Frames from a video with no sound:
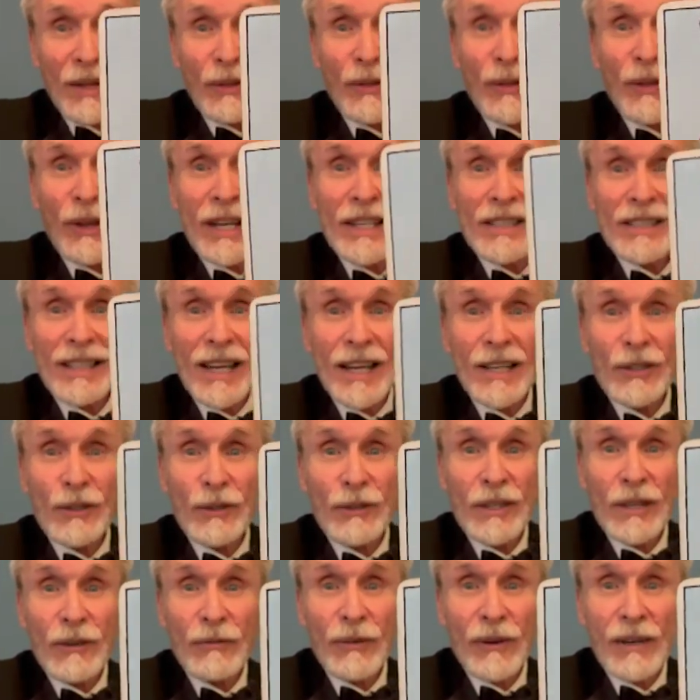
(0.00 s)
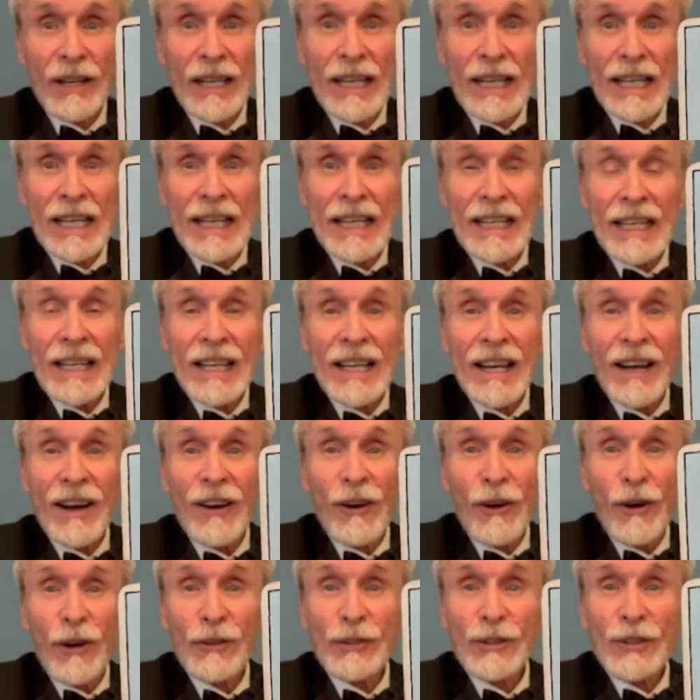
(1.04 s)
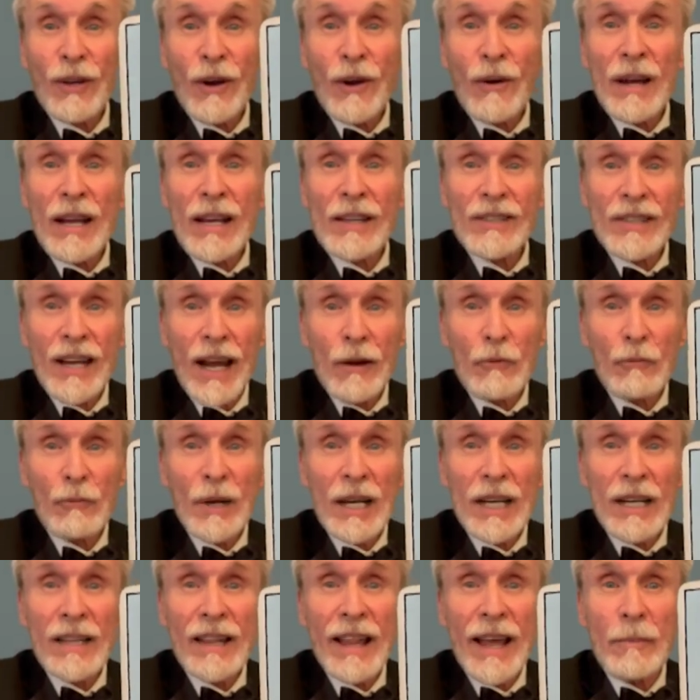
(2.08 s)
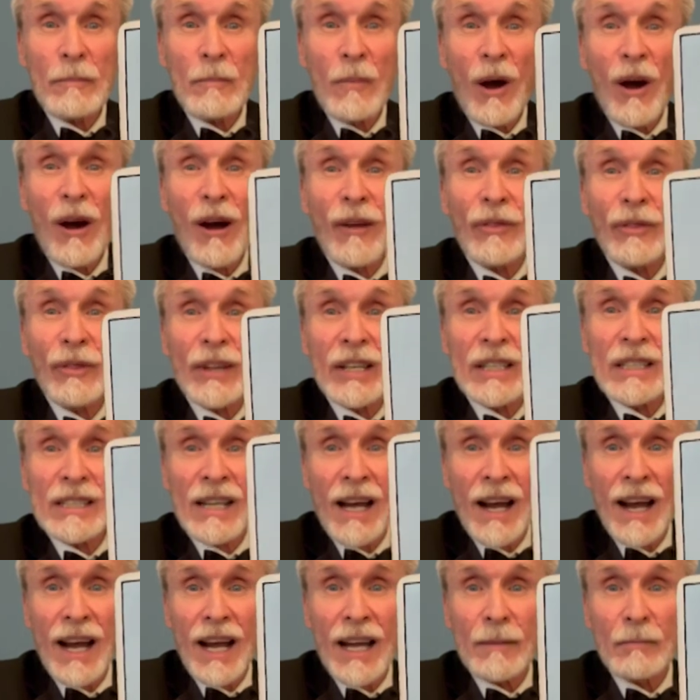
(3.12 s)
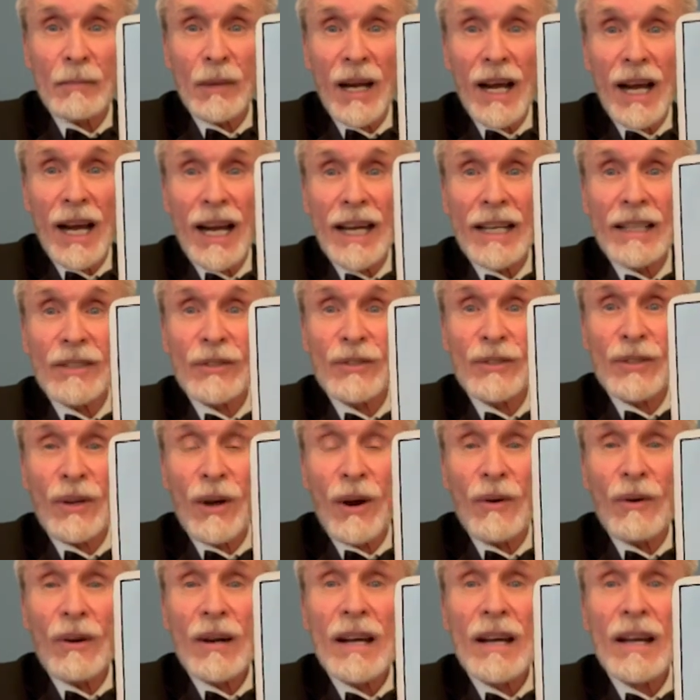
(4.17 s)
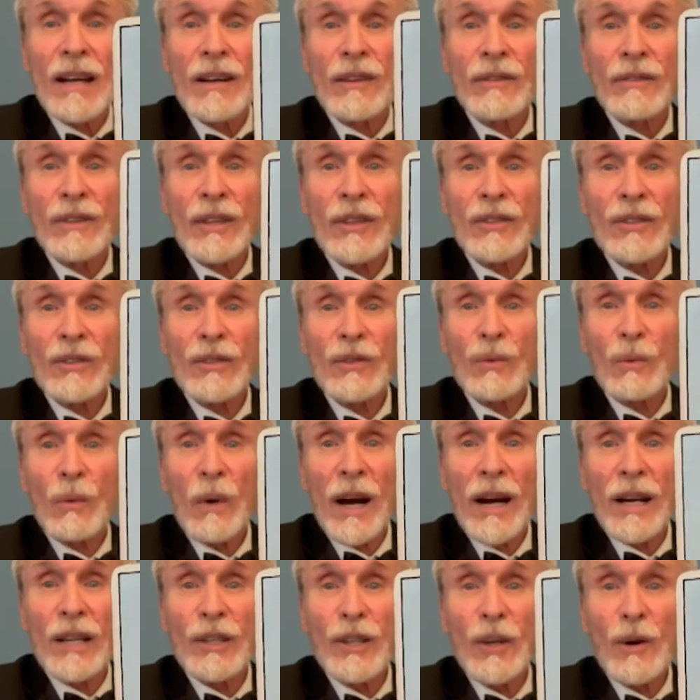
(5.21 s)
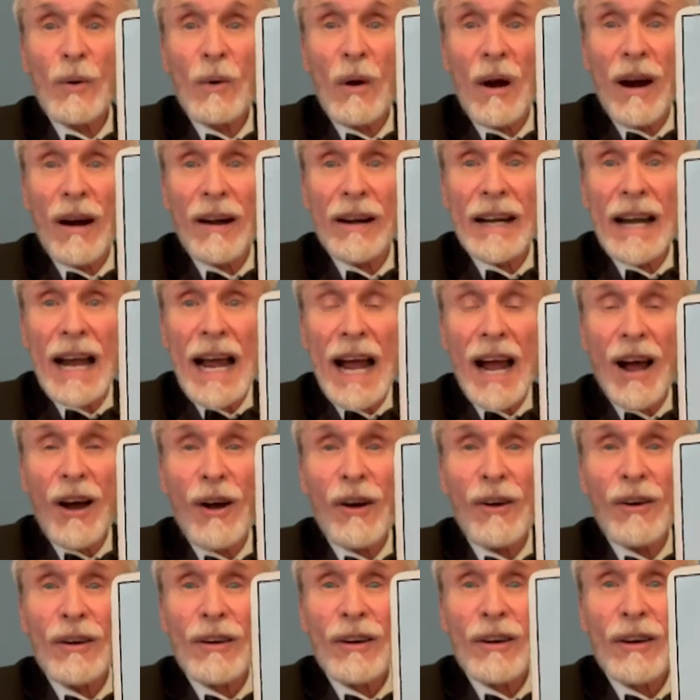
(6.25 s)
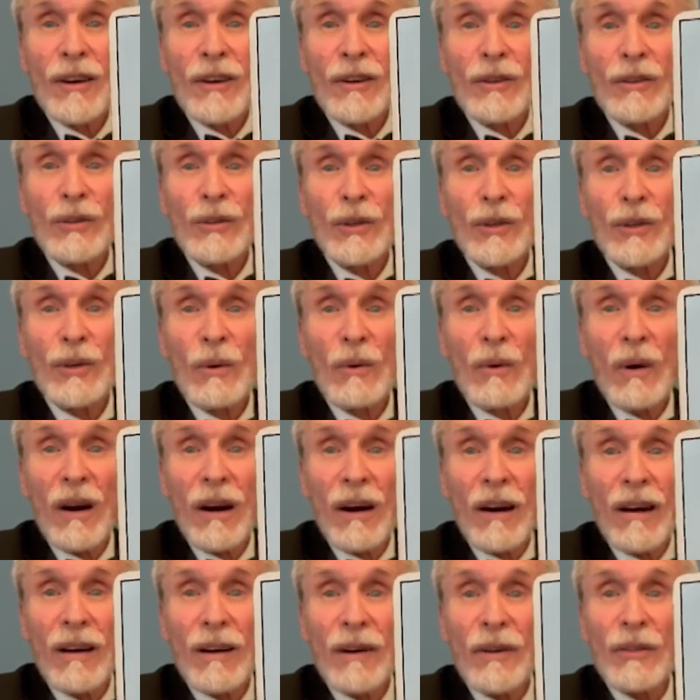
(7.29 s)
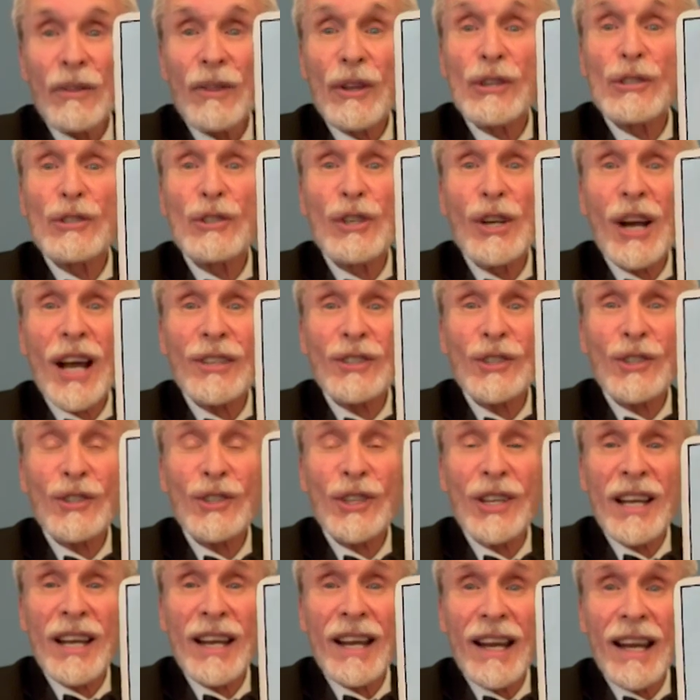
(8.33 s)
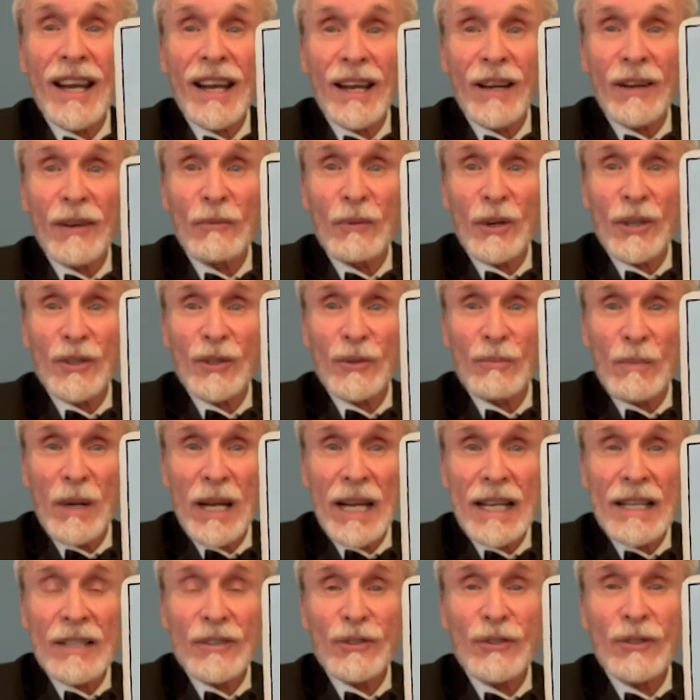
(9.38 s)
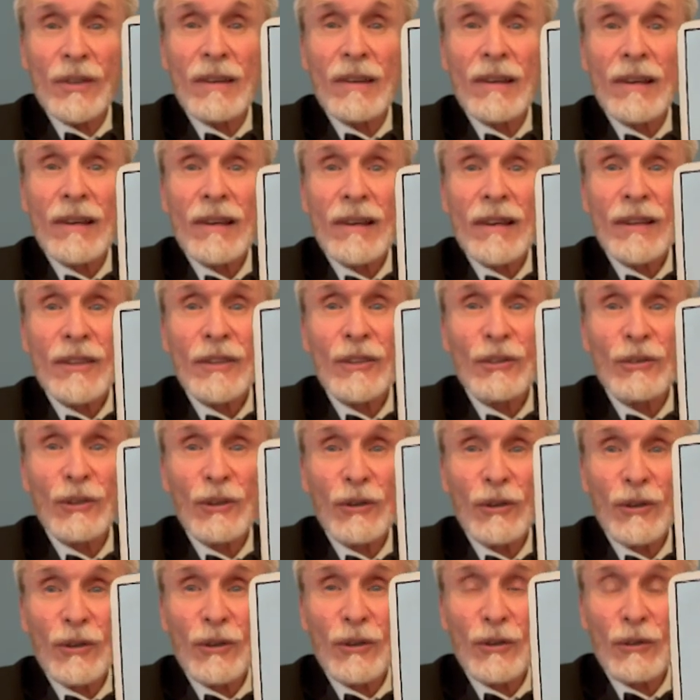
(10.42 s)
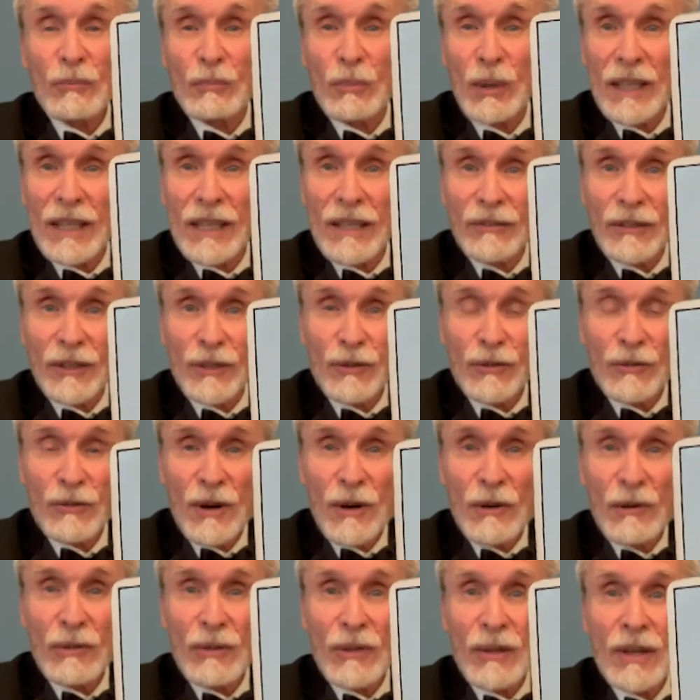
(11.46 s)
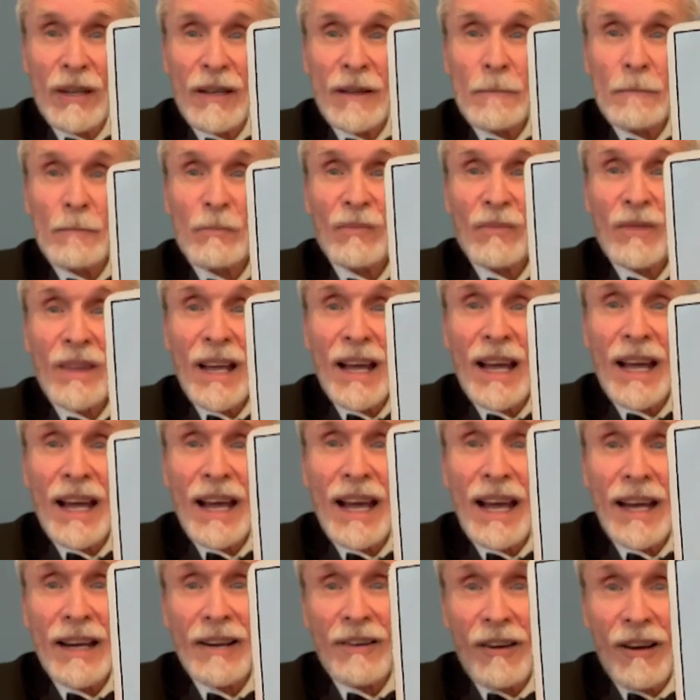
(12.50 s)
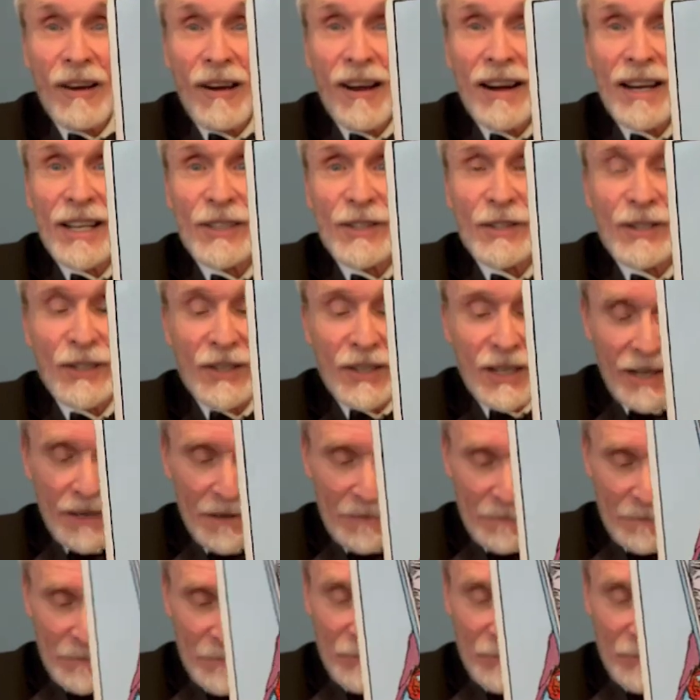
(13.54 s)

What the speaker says: of the things I do differently also is I read them on the timeline. So this is where you are now. You are the just king, which means you believe in truth and honesty.